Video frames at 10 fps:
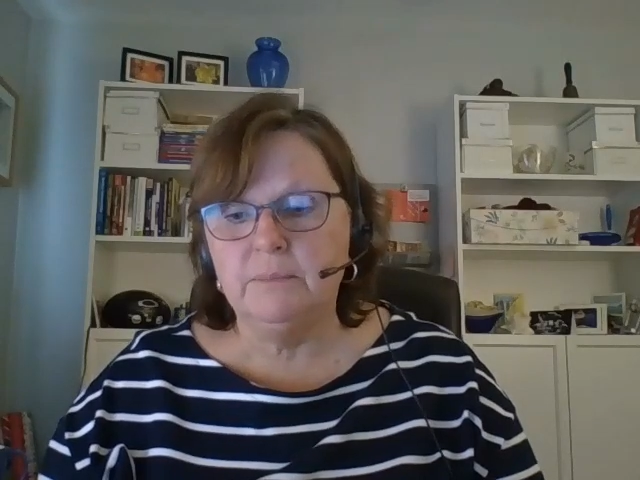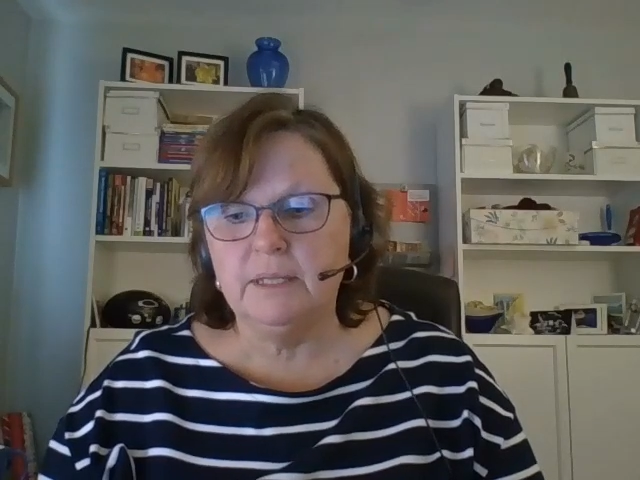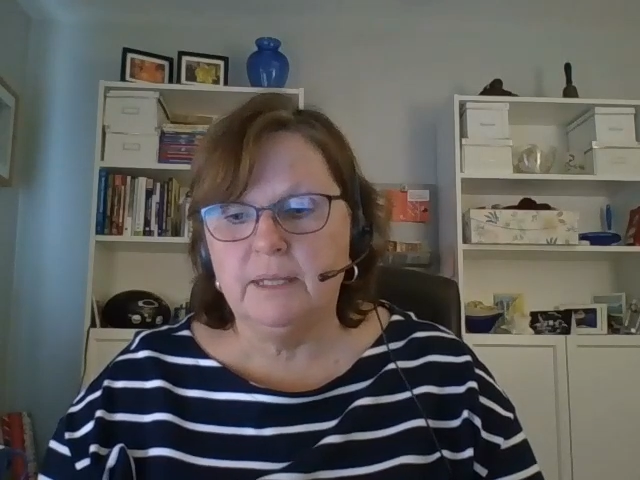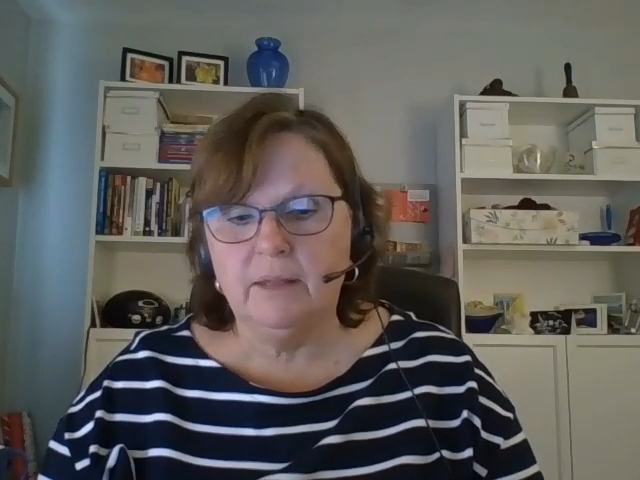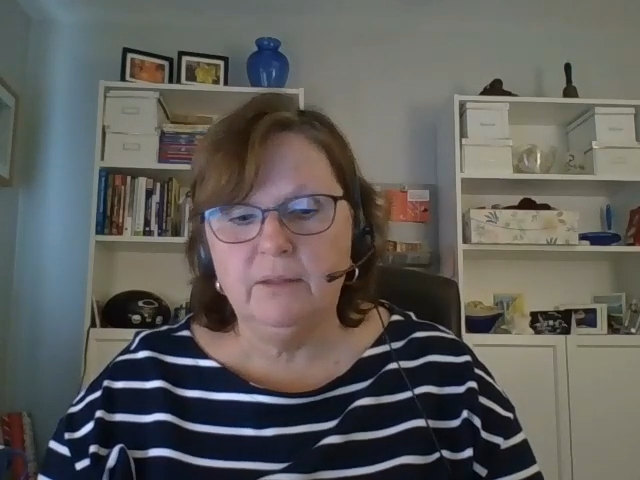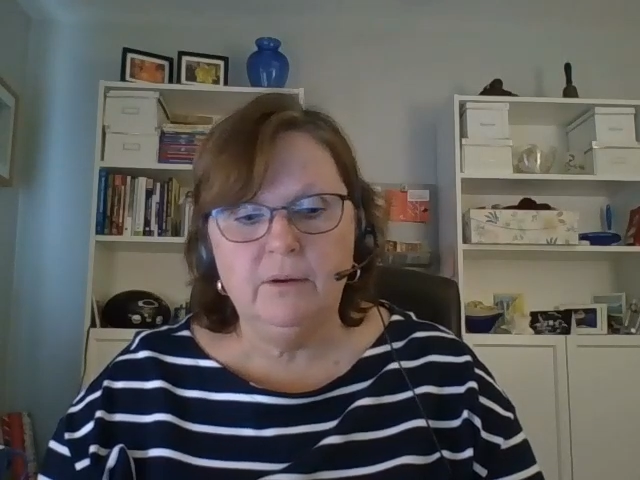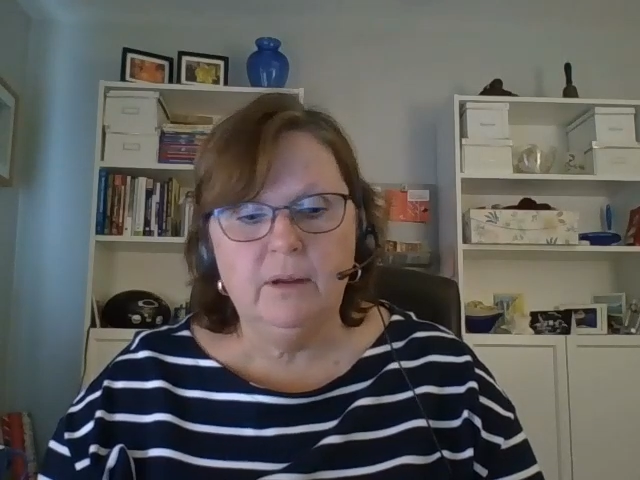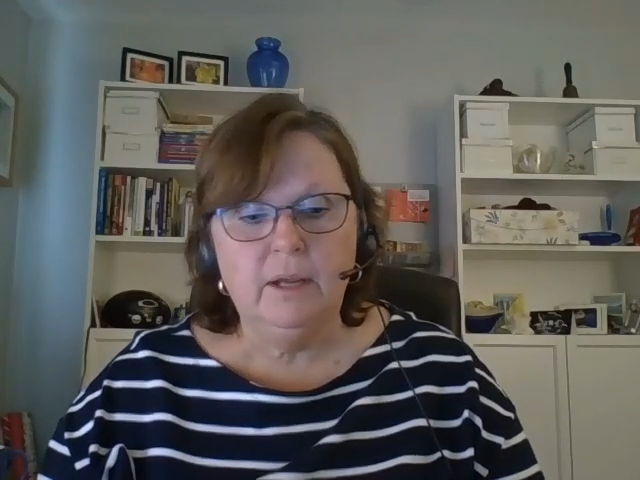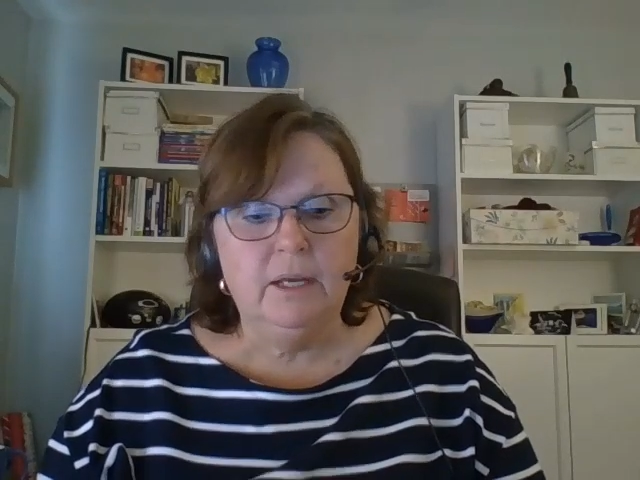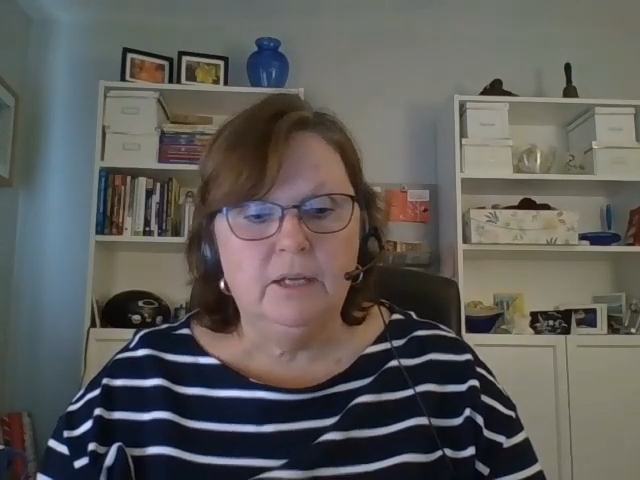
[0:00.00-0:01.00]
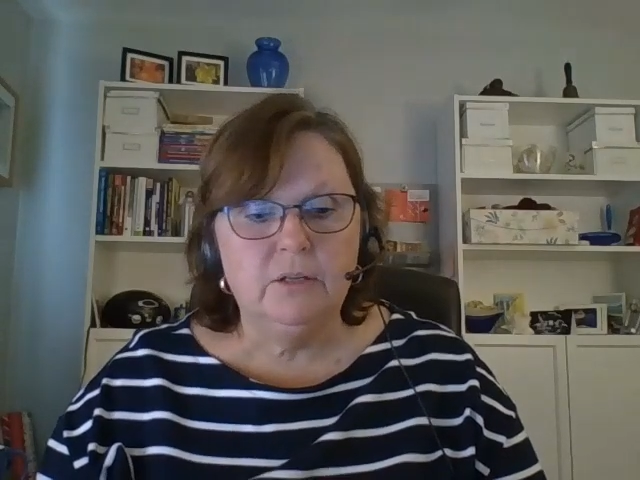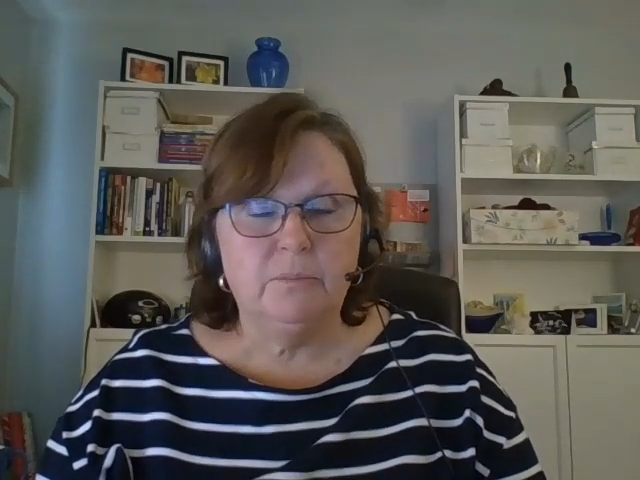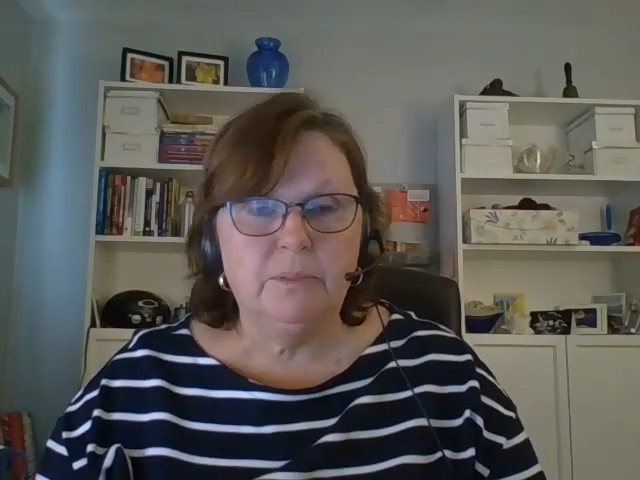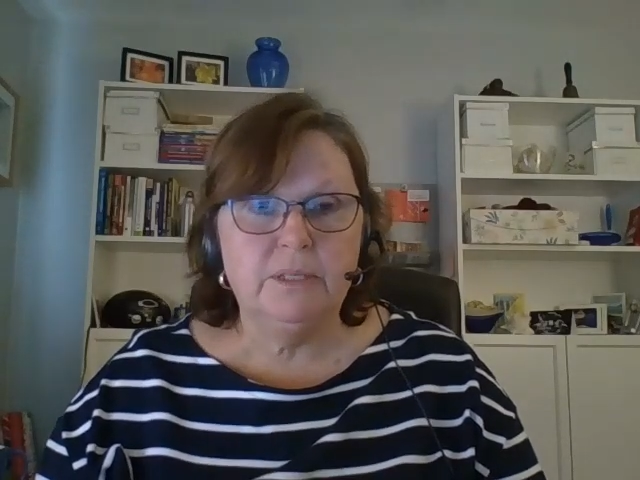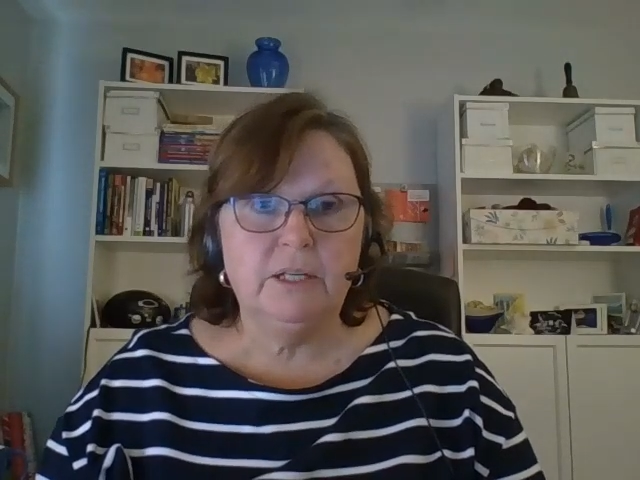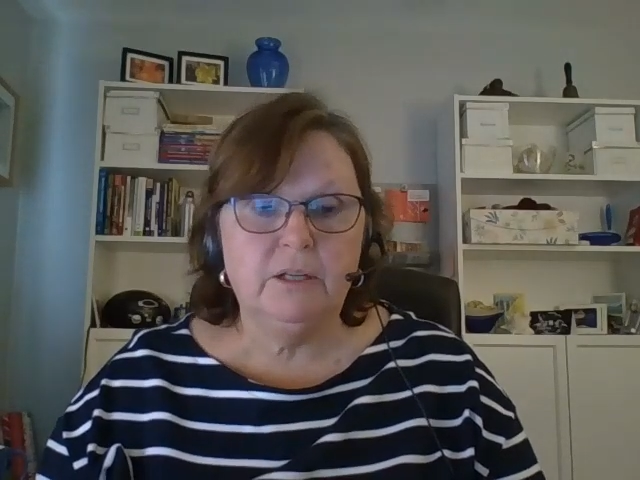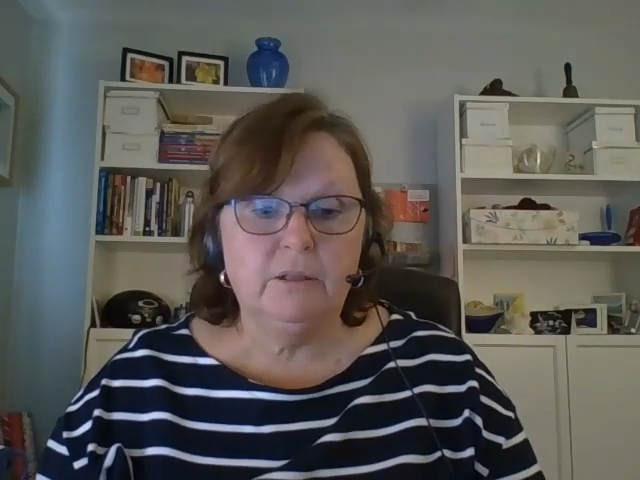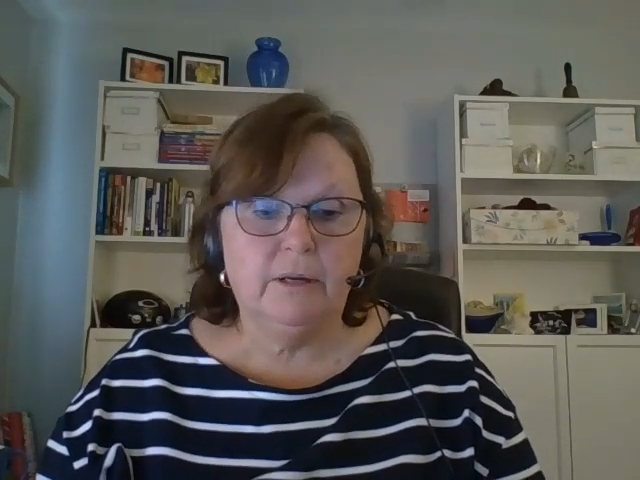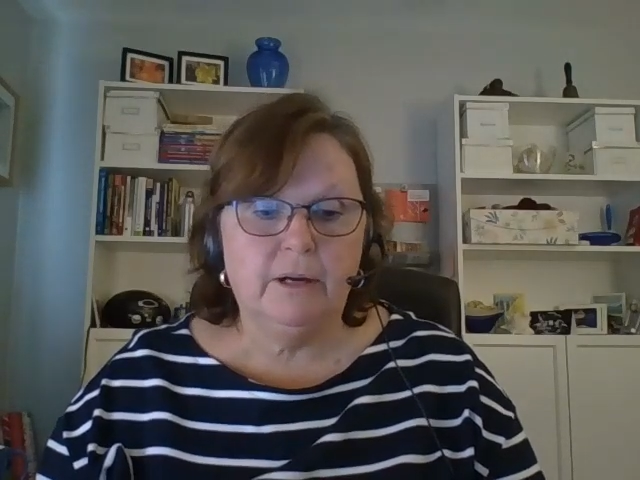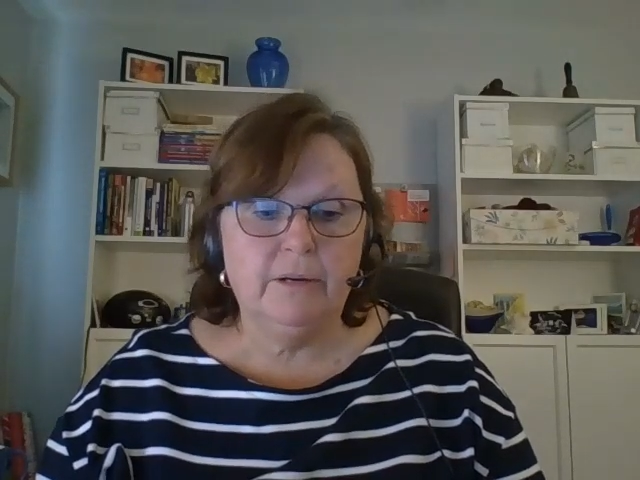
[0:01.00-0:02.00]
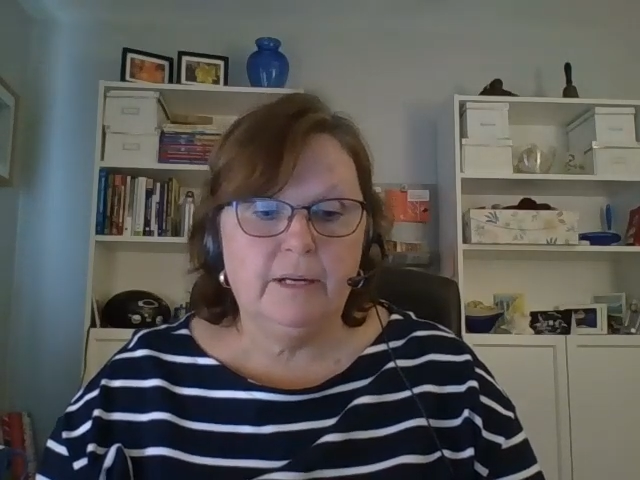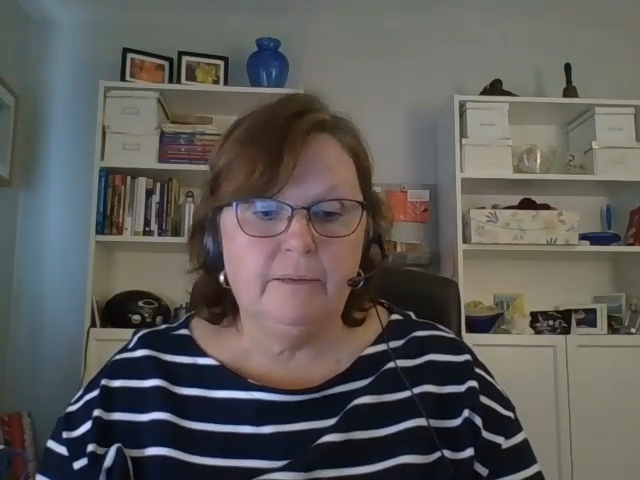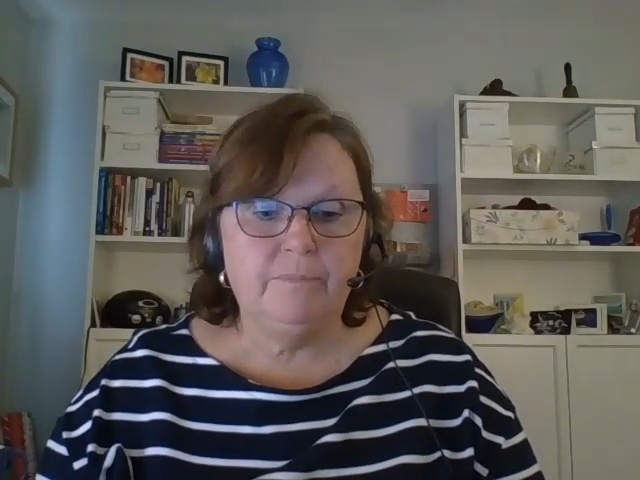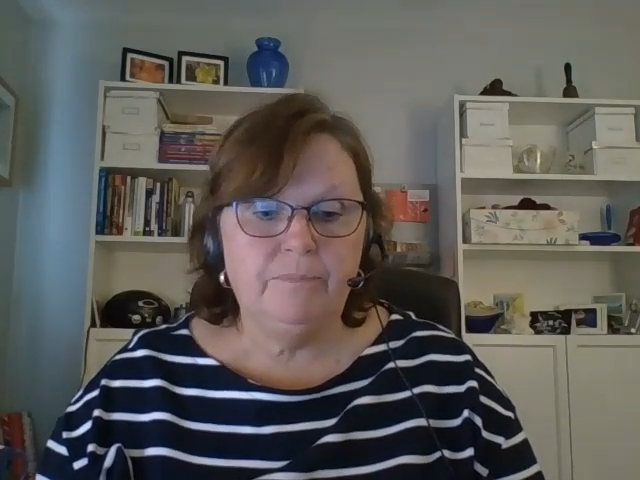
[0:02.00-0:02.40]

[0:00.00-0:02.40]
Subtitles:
together to a particular area,